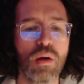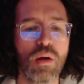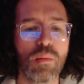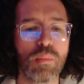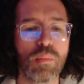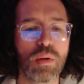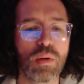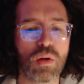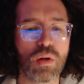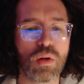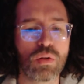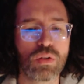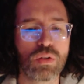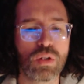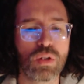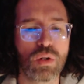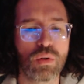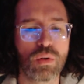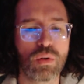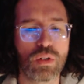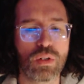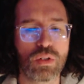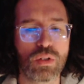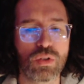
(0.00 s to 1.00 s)
but
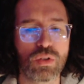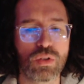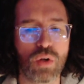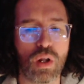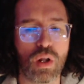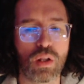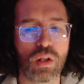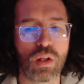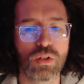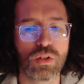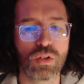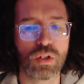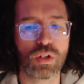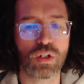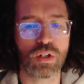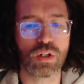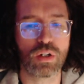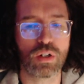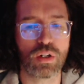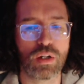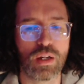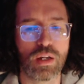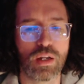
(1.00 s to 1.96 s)
also an astrologer